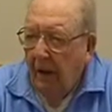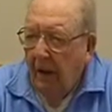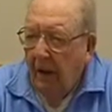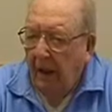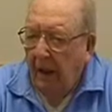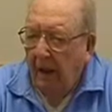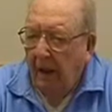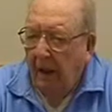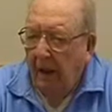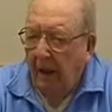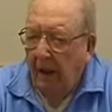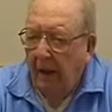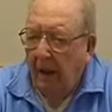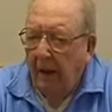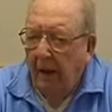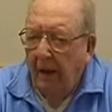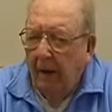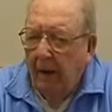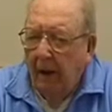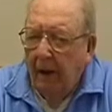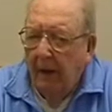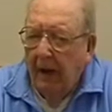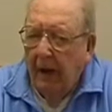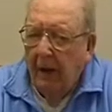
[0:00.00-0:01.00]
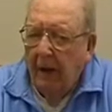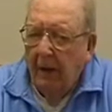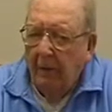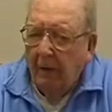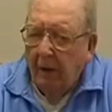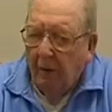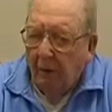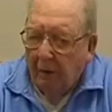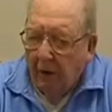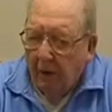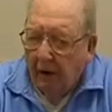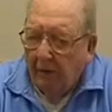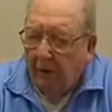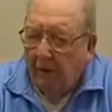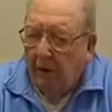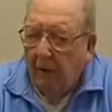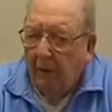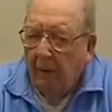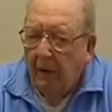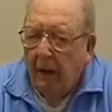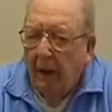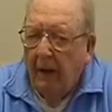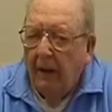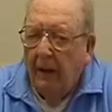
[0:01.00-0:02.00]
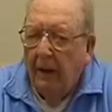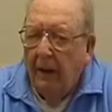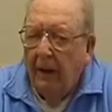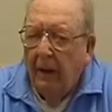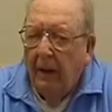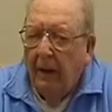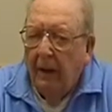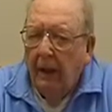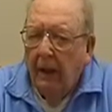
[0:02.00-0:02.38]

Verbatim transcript: Uh, I had my wife come out,